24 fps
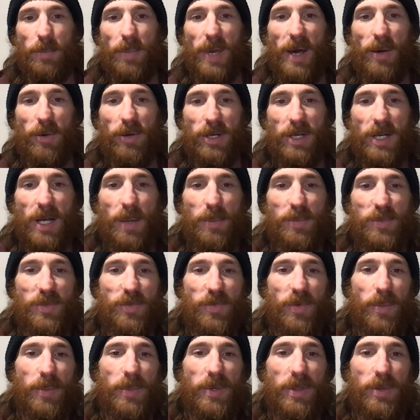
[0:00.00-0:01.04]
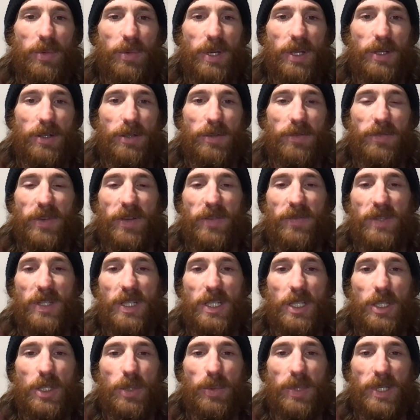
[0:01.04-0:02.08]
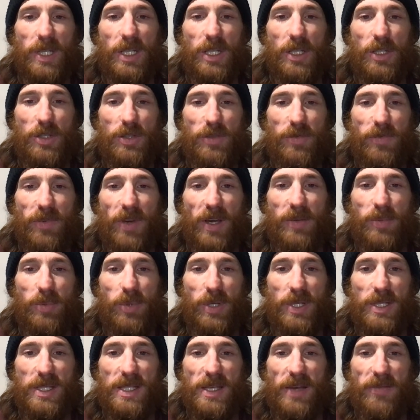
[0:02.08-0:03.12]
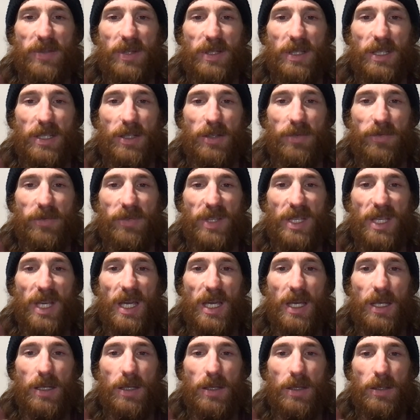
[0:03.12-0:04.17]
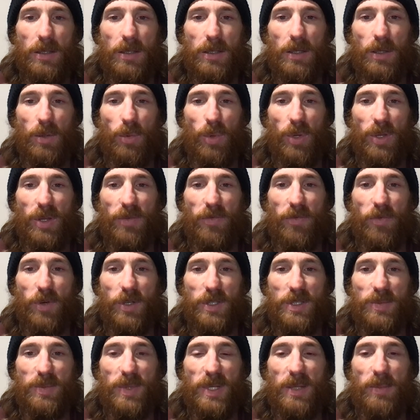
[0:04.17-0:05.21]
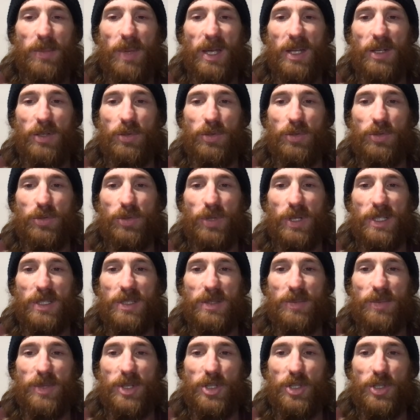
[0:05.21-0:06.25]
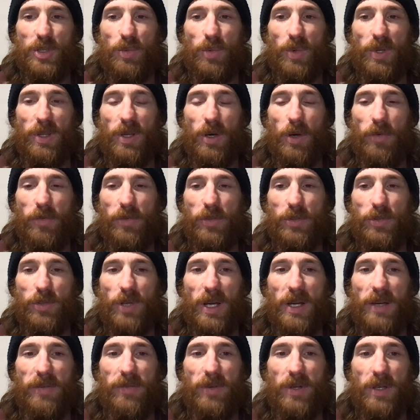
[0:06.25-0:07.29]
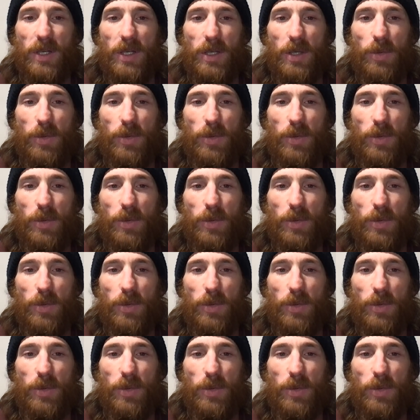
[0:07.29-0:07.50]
Power comes from a 350 cubic inch 5.7 liter V8 with a 4-speed manual transmission with overdrive,